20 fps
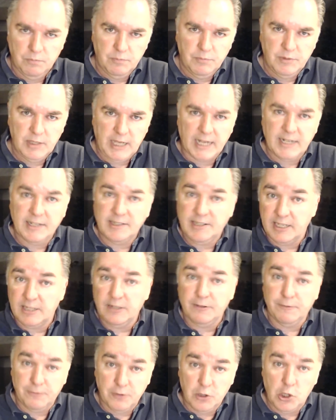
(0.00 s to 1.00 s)
kind of
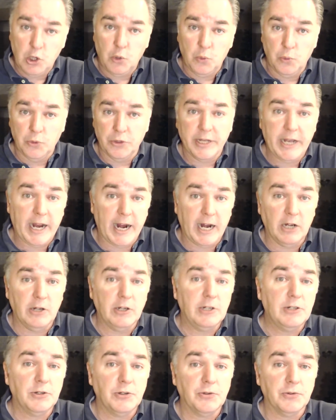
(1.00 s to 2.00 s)
tend to flow where the higher
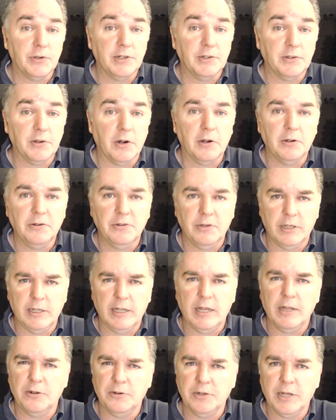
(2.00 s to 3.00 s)
interest rates are to
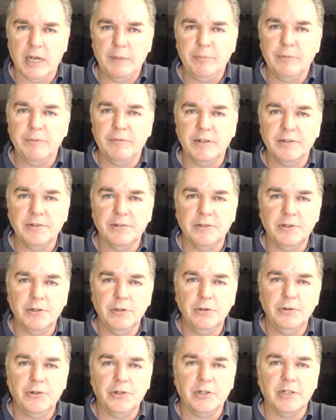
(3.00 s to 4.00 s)
another type of
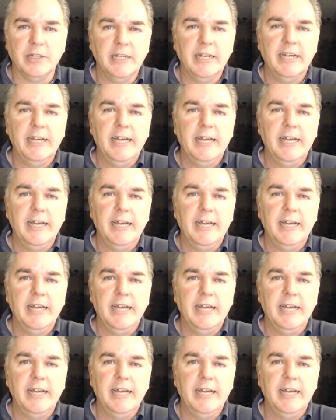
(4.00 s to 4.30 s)
institution.